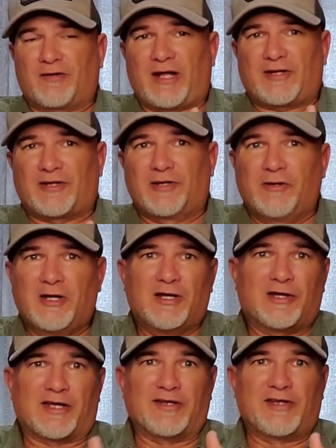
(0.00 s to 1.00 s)
like you
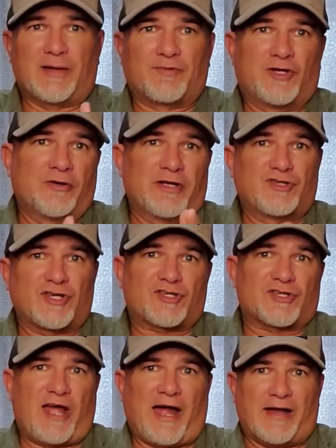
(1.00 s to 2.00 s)
end up doing
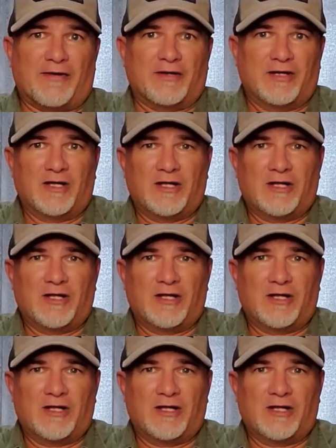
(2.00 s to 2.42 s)
just that.